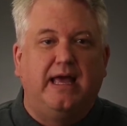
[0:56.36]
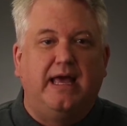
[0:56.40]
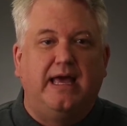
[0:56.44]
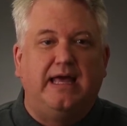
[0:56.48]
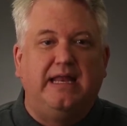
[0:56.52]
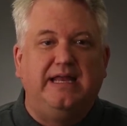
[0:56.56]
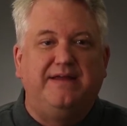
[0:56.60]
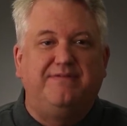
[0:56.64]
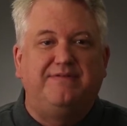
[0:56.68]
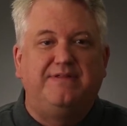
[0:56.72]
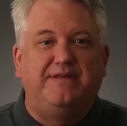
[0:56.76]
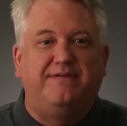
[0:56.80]

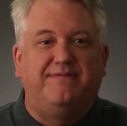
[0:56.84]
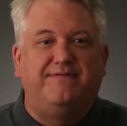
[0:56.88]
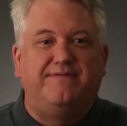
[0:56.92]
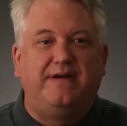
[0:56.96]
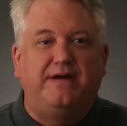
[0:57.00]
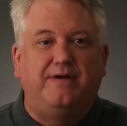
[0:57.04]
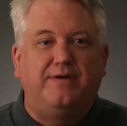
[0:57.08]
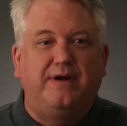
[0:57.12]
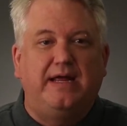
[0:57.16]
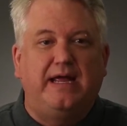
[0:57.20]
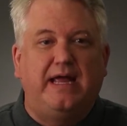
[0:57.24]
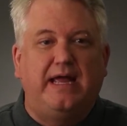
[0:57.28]
And even the
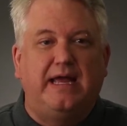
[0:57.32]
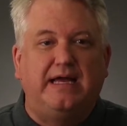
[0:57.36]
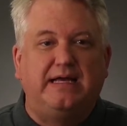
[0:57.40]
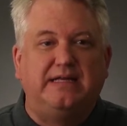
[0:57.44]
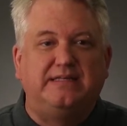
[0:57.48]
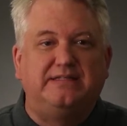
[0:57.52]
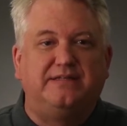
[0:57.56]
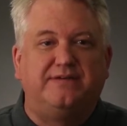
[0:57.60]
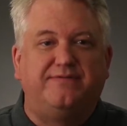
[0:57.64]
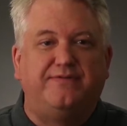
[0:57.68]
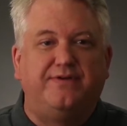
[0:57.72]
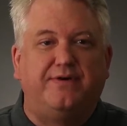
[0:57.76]
very
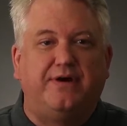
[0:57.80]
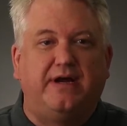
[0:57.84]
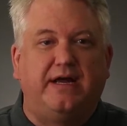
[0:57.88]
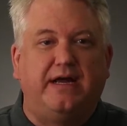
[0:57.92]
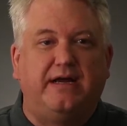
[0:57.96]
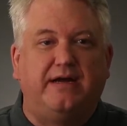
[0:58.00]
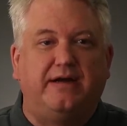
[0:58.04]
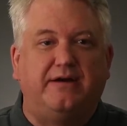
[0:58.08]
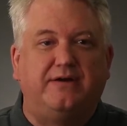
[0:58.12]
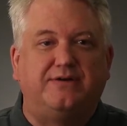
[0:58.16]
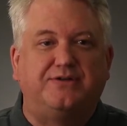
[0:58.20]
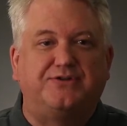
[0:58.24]
heads of your
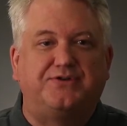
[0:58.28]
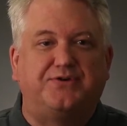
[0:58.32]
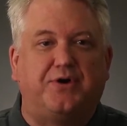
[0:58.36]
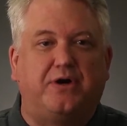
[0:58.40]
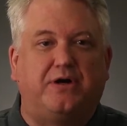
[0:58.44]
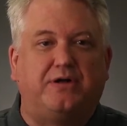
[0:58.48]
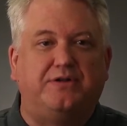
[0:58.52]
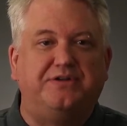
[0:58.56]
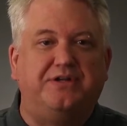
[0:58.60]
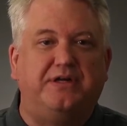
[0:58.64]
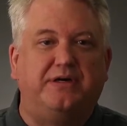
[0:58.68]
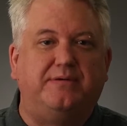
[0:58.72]
hairs are
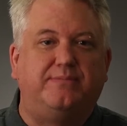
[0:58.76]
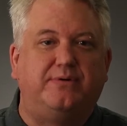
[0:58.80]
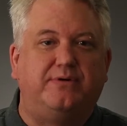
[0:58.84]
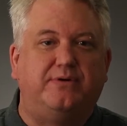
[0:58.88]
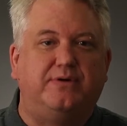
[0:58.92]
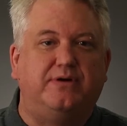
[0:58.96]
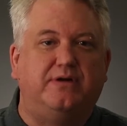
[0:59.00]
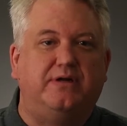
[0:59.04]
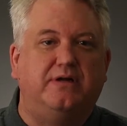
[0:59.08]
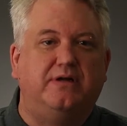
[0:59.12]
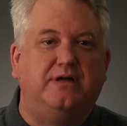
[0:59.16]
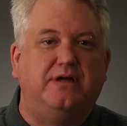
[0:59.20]
all
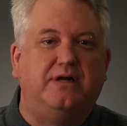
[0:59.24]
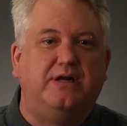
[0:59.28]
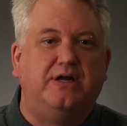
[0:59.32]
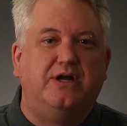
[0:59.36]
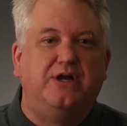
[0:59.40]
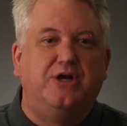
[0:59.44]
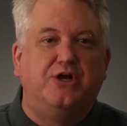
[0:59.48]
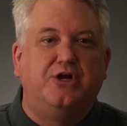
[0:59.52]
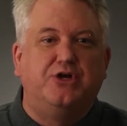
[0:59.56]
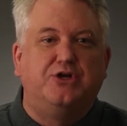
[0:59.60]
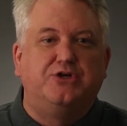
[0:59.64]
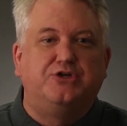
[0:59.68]
numbered.
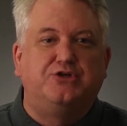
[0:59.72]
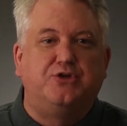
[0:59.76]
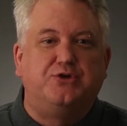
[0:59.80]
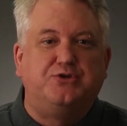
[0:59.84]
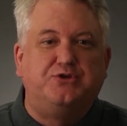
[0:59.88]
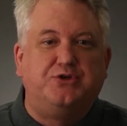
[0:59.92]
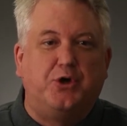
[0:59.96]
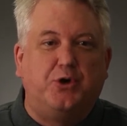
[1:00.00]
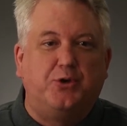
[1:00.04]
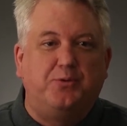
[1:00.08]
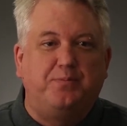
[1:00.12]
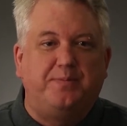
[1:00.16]
So
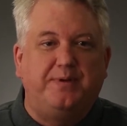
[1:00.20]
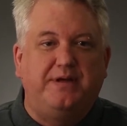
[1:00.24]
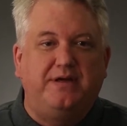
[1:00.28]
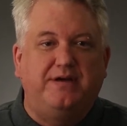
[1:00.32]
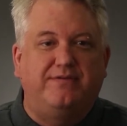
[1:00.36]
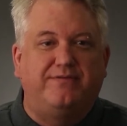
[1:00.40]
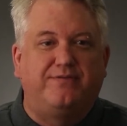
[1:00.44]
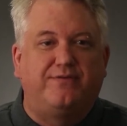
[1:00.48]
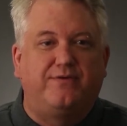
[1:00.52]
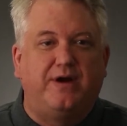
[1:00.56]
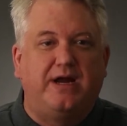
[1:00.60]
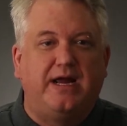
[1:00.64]
don't be
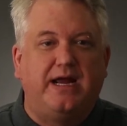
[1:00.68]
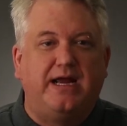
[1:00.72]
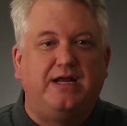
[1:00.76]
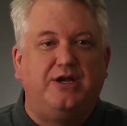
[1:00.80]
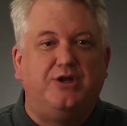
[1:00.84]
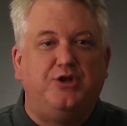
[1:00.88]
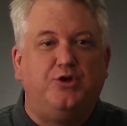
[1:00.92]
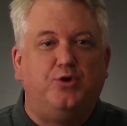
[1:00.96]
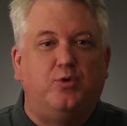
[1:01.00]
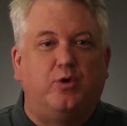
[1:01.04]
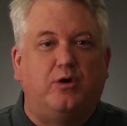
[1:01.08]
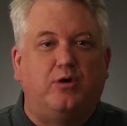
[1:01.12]

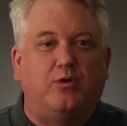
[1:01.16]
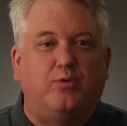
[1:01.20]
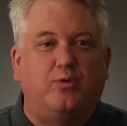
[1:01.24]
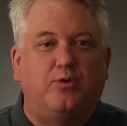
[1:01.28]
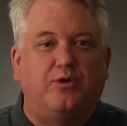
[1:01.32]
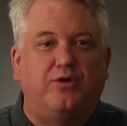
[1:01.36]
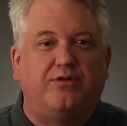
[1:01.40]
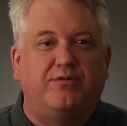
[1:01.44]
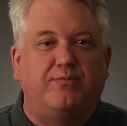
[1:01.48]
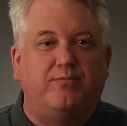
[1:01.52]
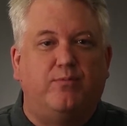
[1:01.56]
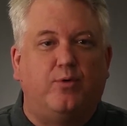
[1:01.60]
afraid, you are
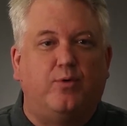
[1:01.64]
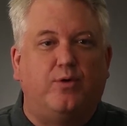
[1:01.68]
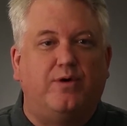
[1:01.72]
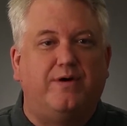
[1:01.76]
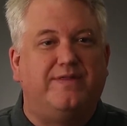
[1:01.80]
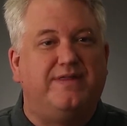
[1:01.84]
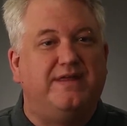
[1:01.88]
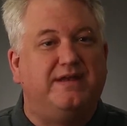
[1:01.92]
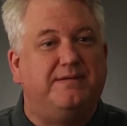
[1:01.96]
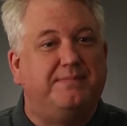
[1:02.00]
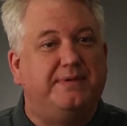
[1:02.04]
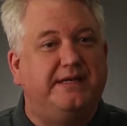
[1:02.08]
worth more
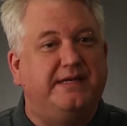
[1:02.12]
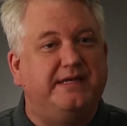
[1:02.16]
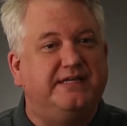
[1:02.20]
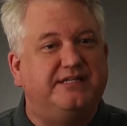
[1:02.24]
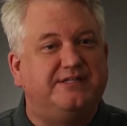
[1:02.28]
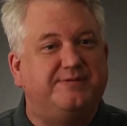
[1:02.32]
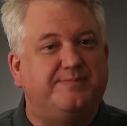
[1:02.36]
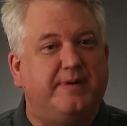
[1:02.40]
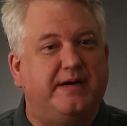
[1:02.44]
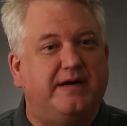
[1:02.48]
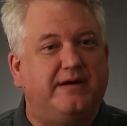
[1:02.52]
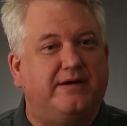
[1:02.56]
than many
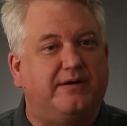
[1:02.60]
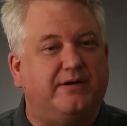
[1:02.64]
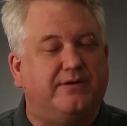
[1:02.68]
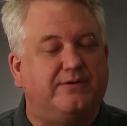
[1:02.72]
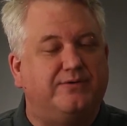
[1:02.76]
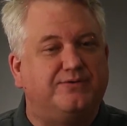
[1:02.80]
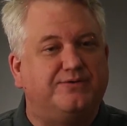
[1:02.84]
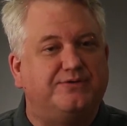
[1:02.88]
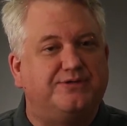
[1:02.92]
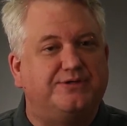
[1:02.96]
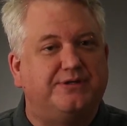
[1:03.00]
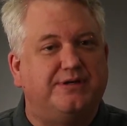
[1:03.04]

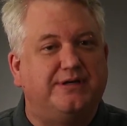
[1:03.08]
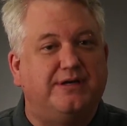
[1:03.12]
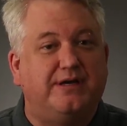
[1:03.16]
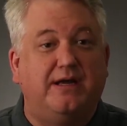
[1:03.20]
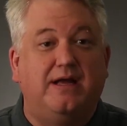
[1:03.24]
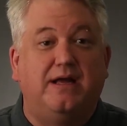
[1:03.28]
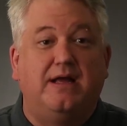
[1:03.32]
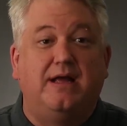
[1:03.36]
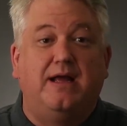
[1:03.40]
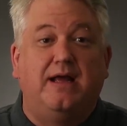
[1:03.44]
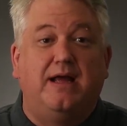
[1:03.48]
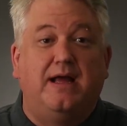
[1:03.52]
sparrows."
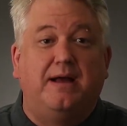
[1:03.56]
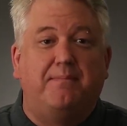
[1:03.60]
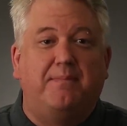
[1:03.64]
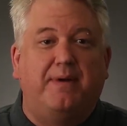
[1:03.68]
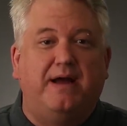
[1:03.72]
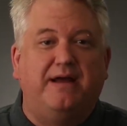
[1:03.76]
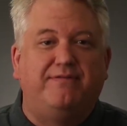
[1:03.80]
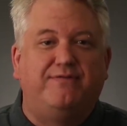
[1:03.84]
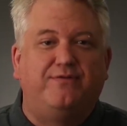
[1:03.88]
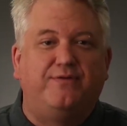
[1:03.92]
My